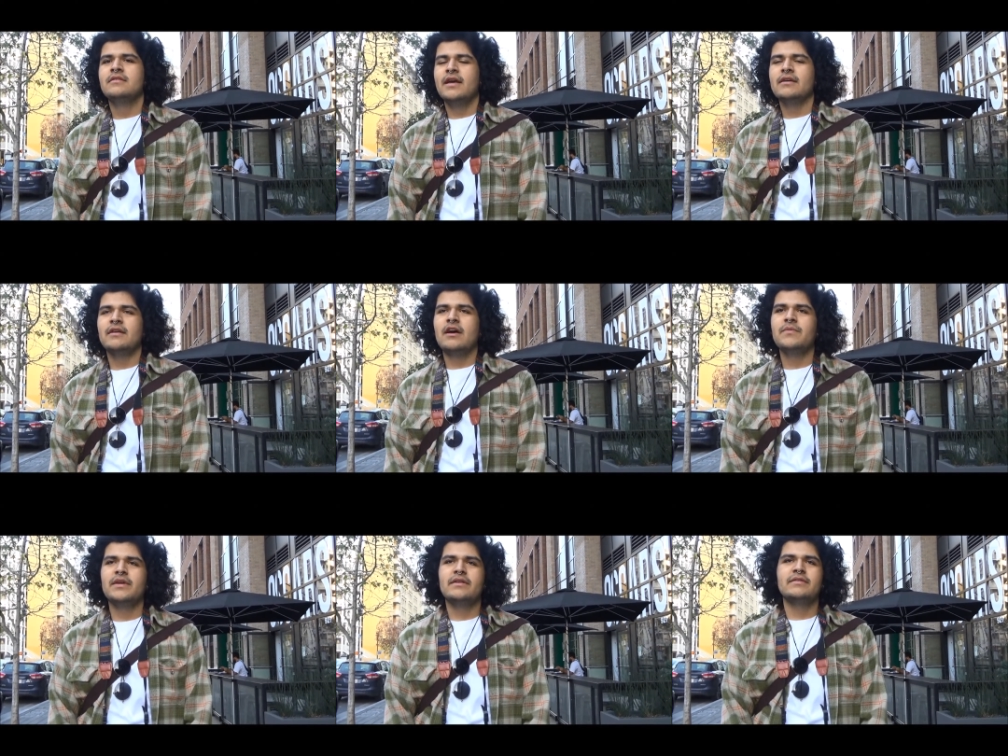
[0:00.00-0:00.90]
Yeah, I
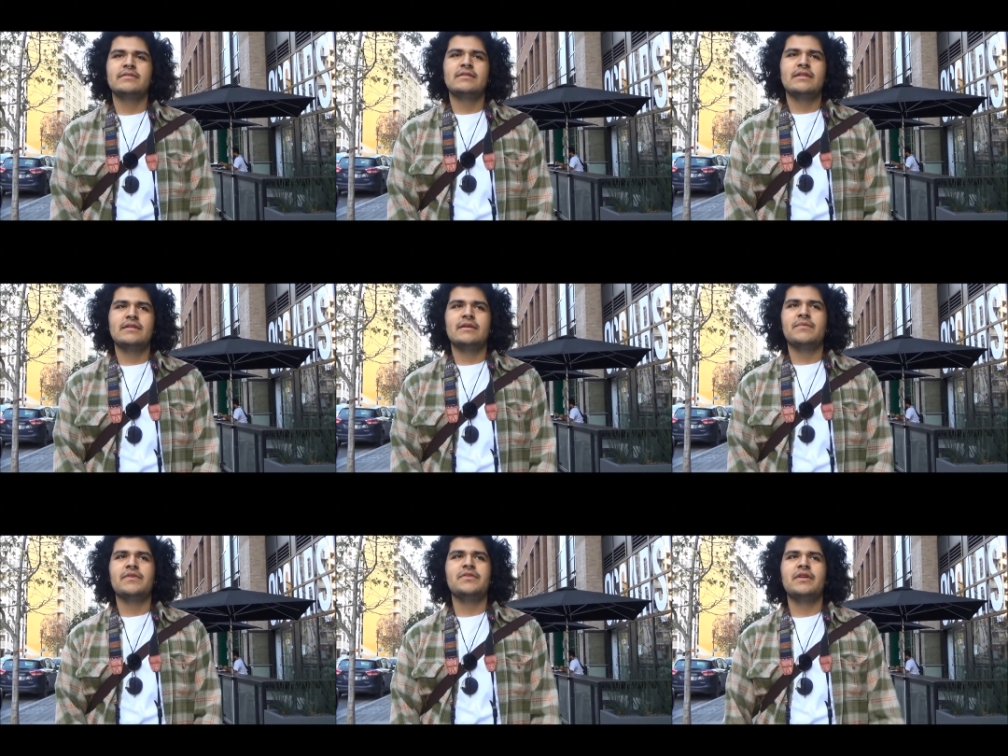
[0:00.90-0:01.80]
mean,
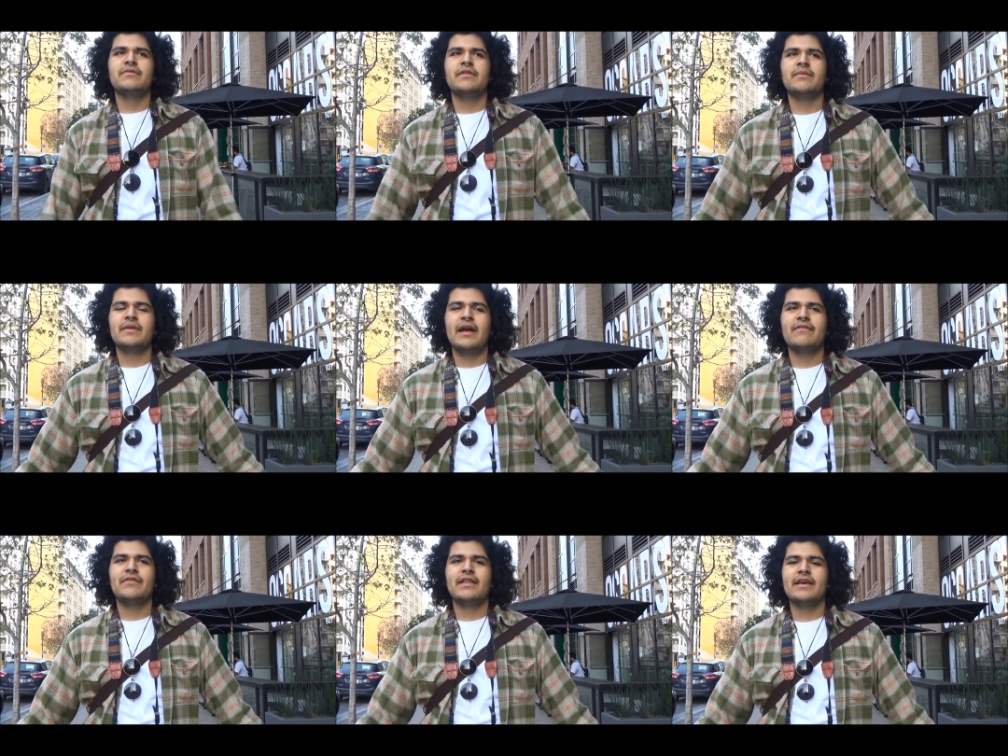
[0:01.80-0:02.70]
you never like. I
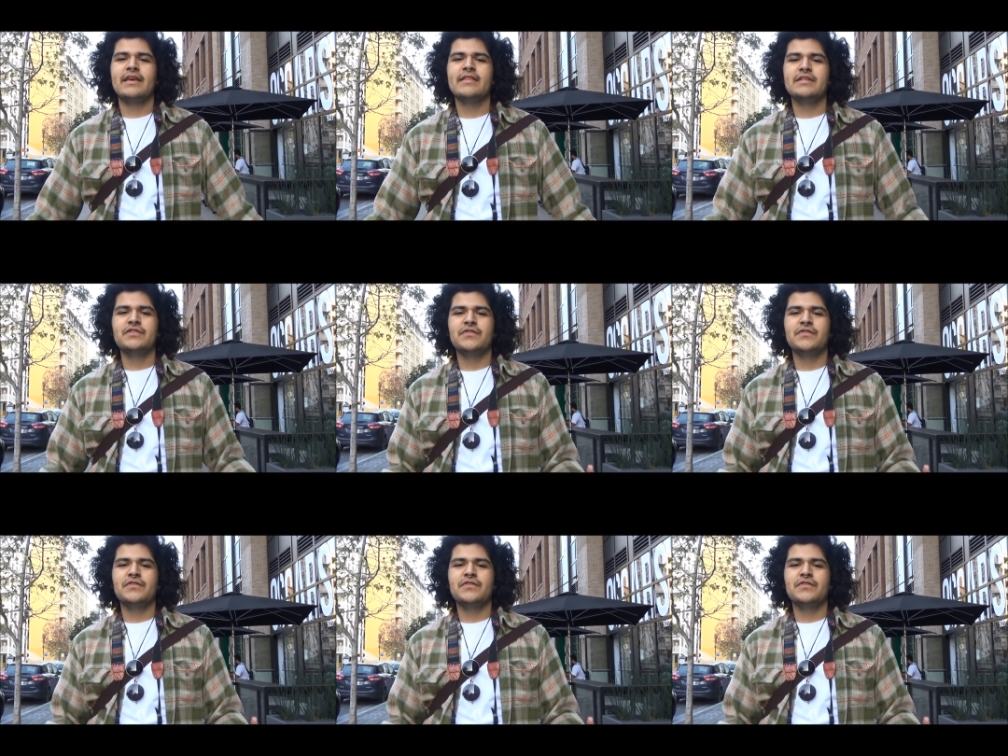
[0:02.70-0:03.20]
feel like in this